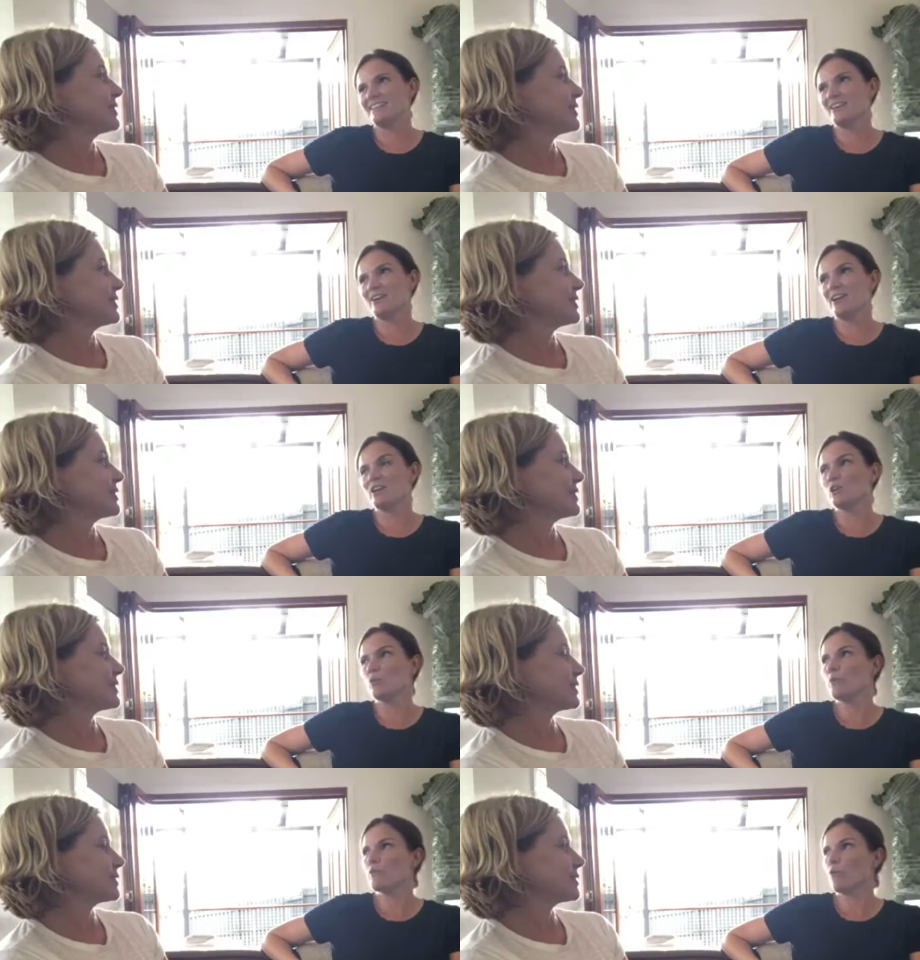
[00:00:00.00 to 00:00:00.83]
Speaker 1: No, and
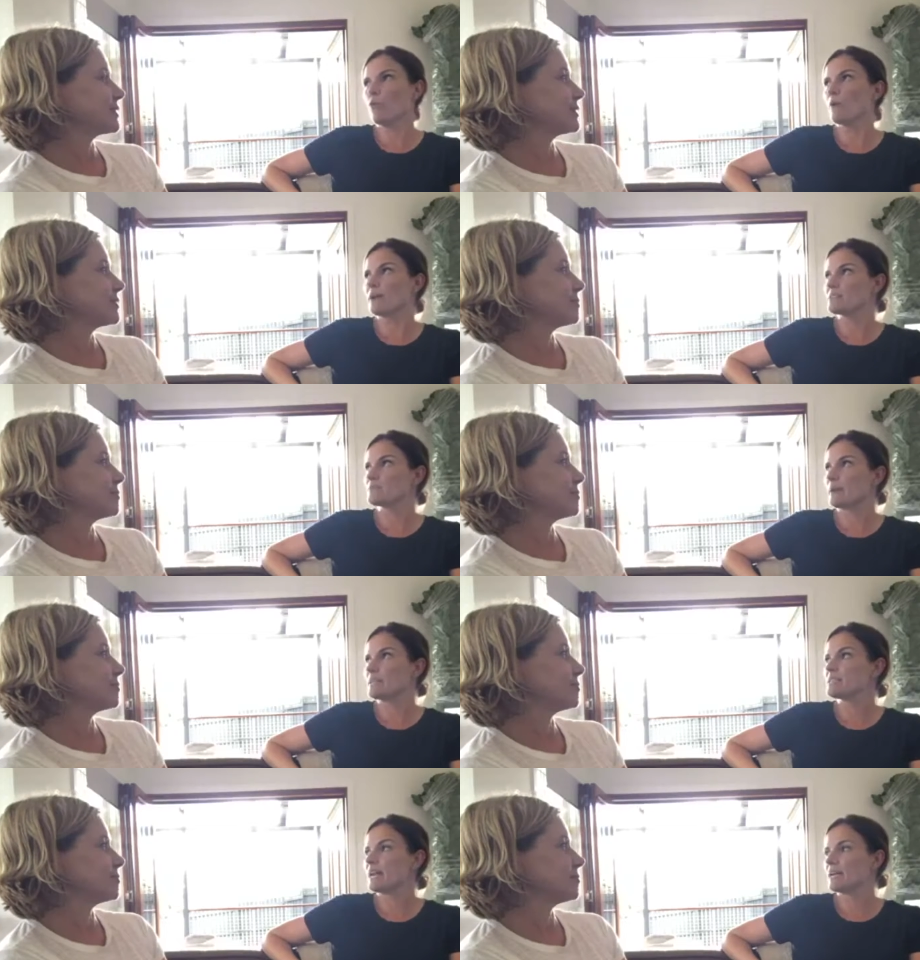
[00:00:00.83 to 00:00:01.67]
look, we've always
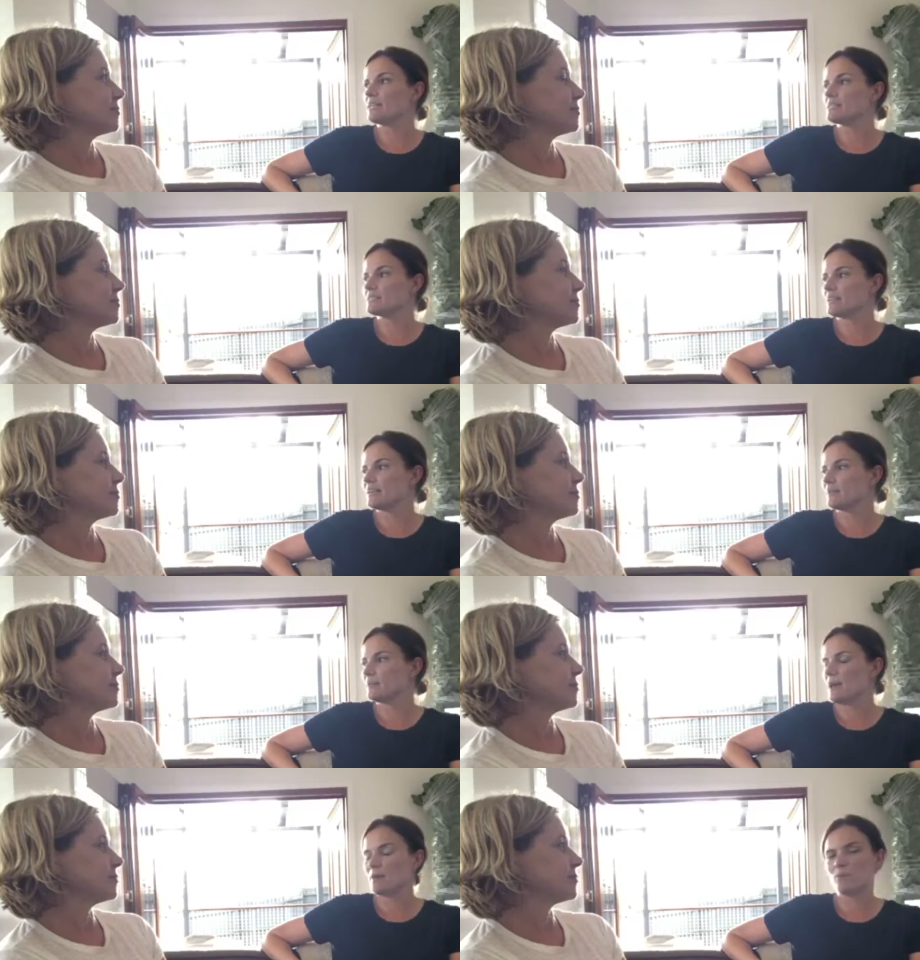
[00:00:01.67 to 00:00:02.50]
maintained
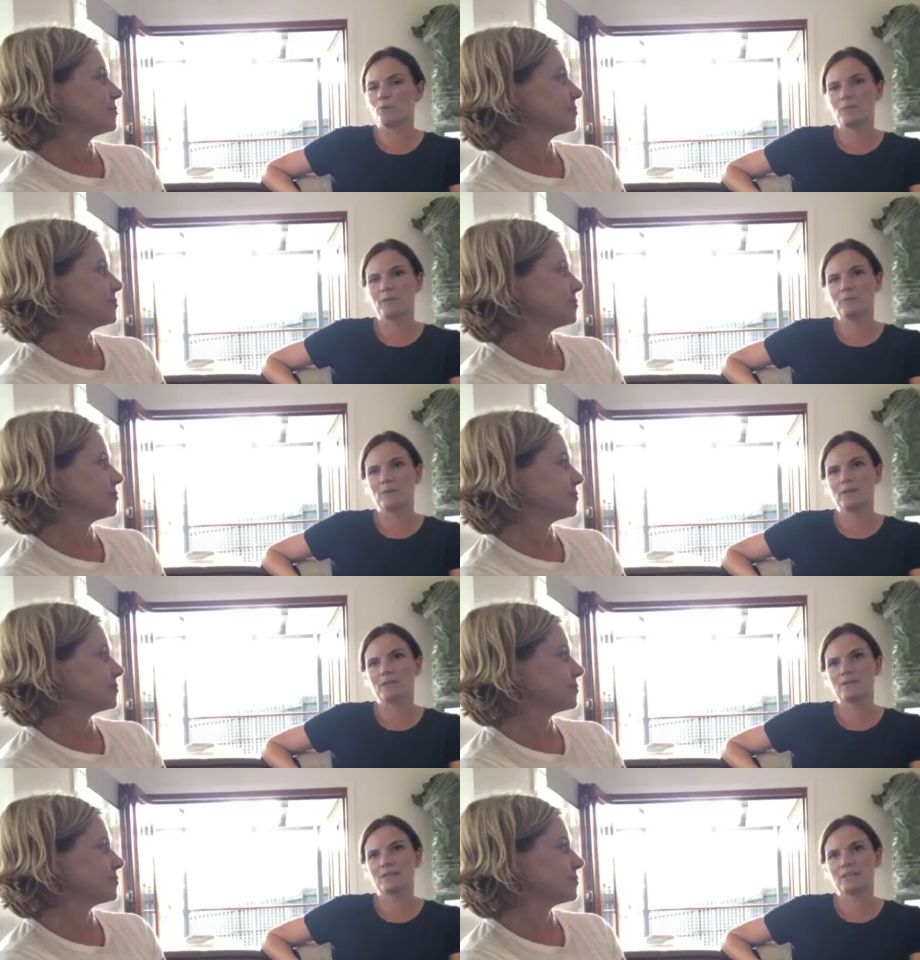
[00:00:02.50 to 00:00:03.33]
um, our property,
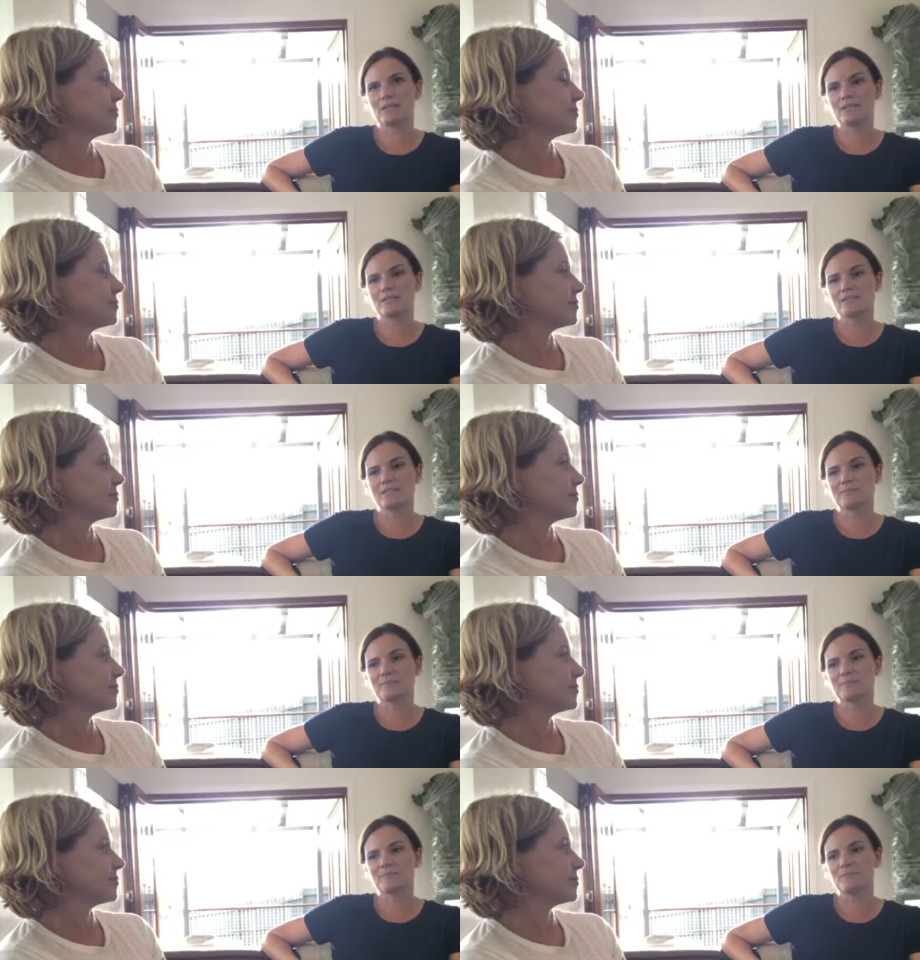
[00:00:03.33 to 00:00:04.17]
but yeah, it's,
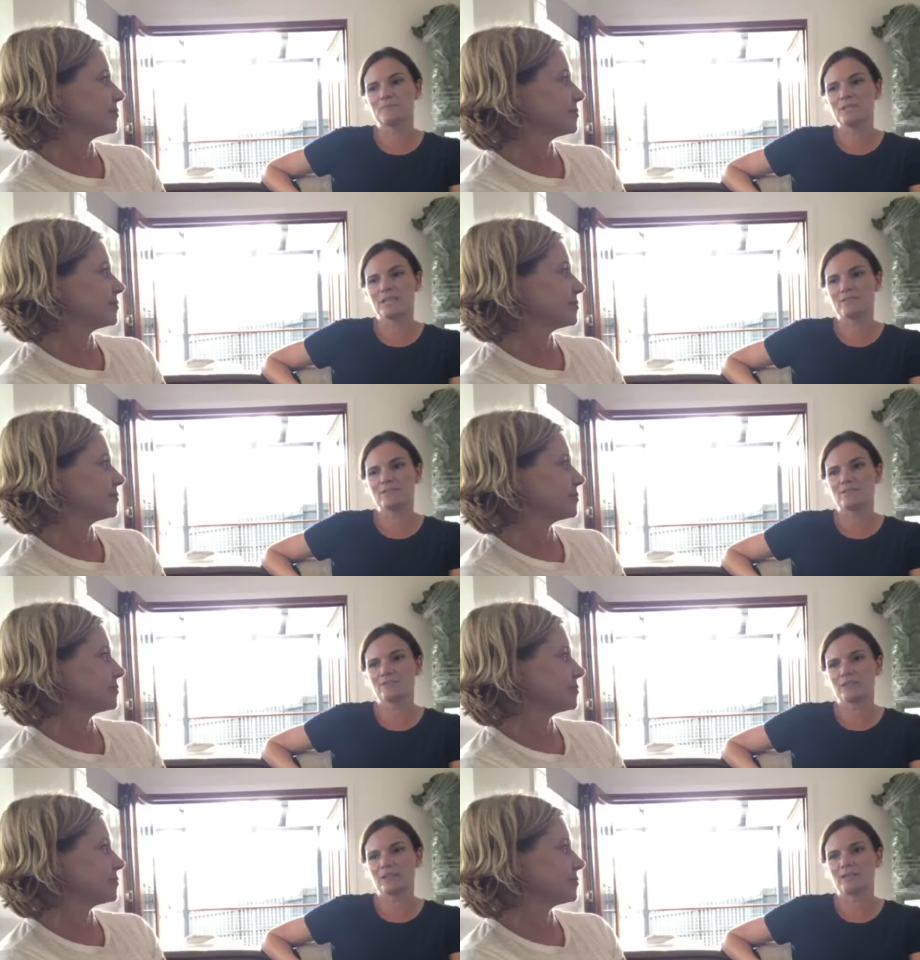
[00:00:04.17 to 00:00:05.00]
um, yeah,
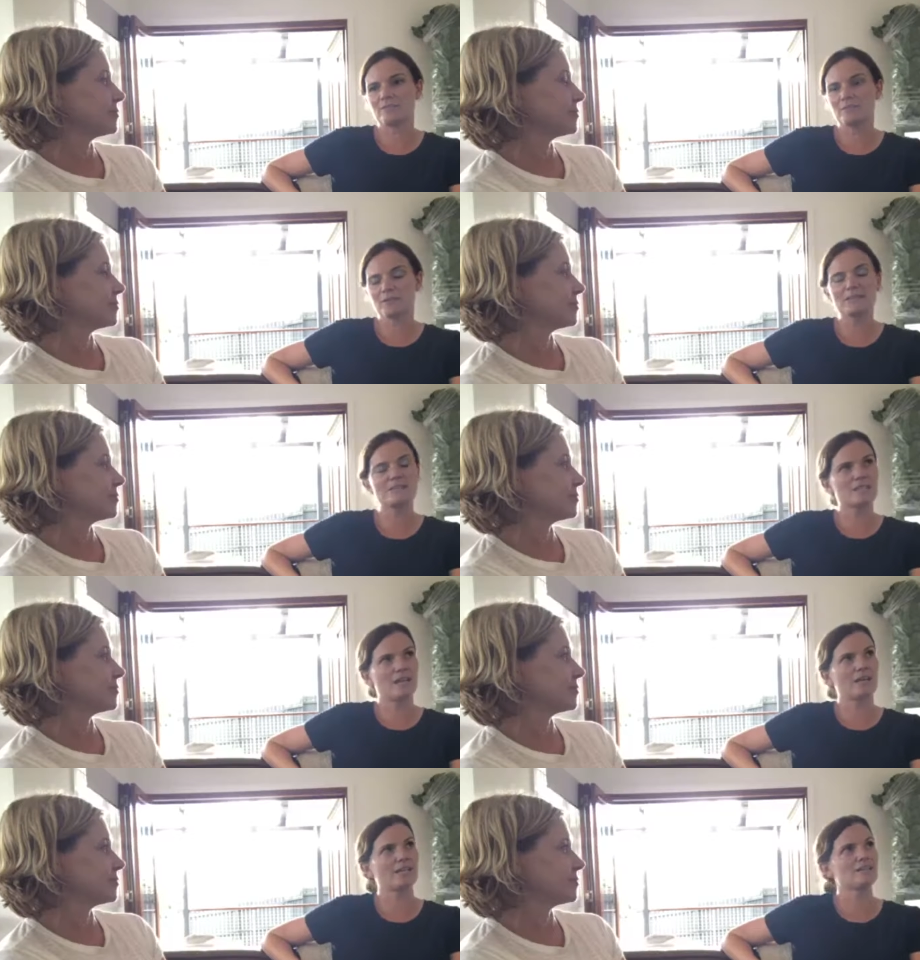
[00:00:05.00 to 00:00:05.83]
definitely it's
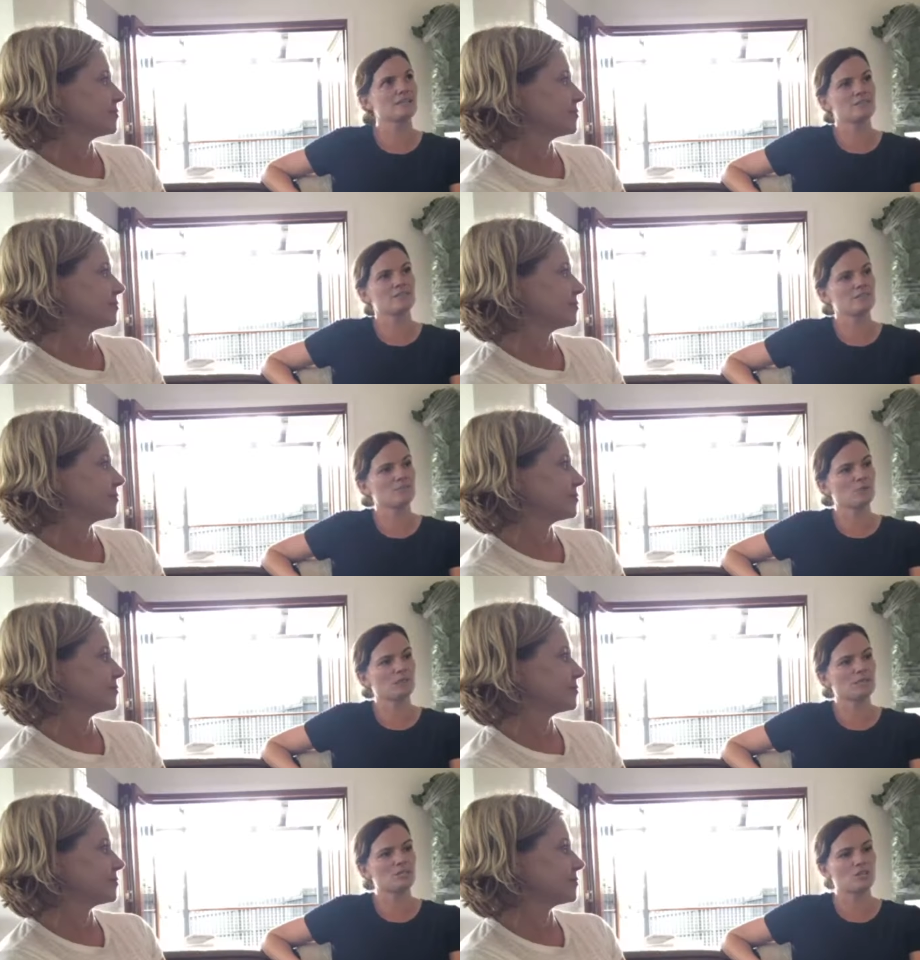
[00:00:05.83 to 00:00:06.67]
starting to just
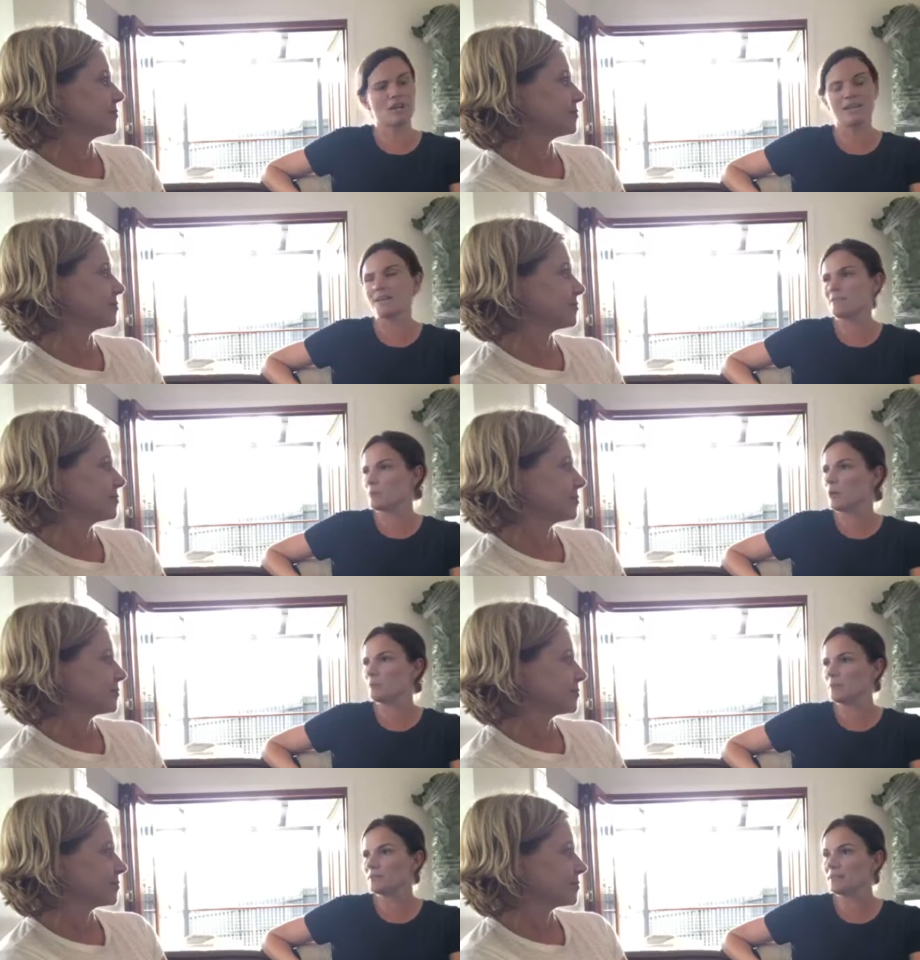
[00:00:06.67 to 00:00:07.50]
really shine at the
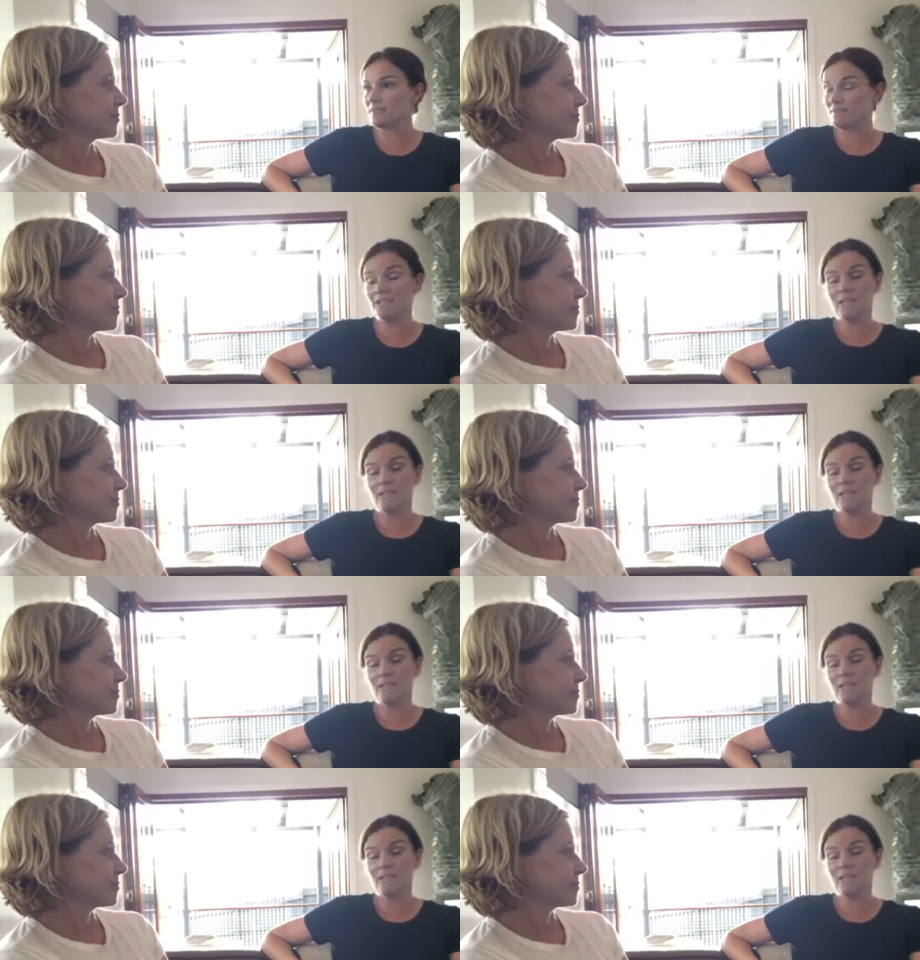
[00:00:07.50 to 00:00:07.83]
moment. And